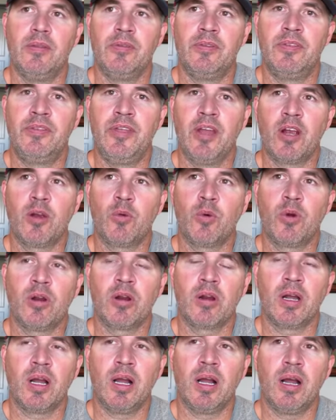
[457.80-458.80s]
There
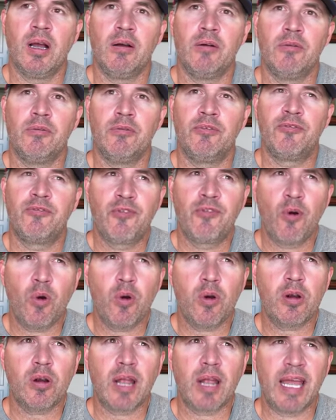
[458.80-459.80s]
were
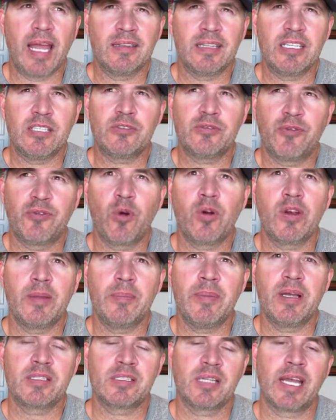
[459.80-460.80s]
at least four
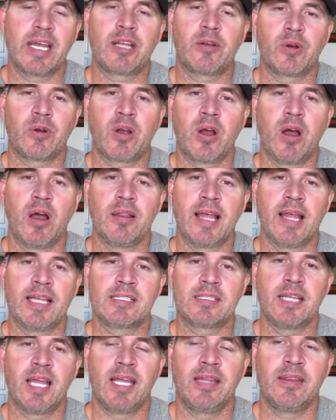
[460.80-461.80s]
emails that I can recall last
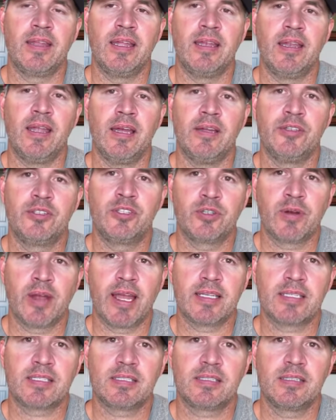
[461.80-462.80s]
night that
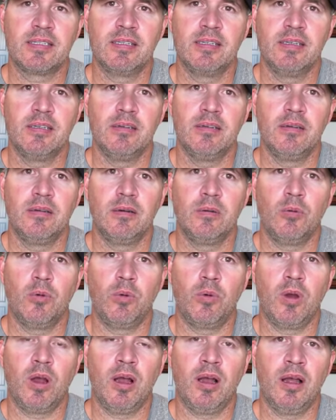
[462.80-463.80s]
addressed
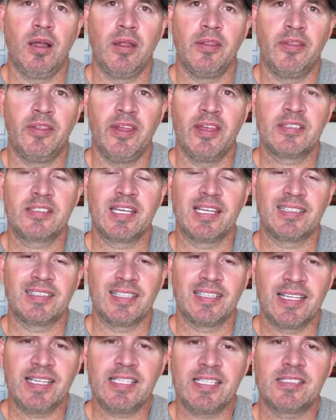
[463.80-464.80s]
this at
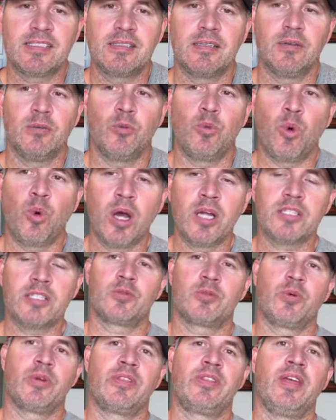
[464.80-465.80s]
least once
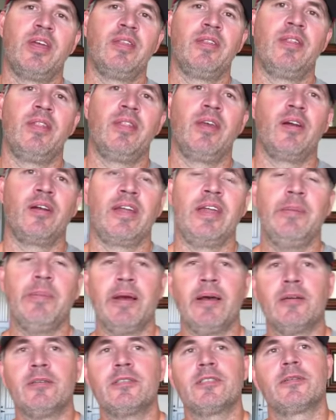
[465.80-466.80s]
within their
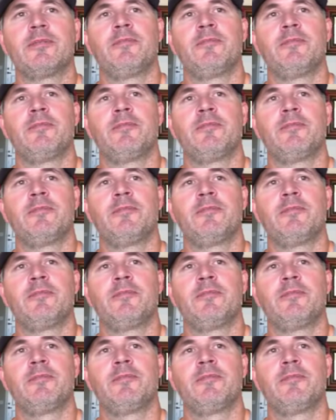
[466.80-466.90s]
emails.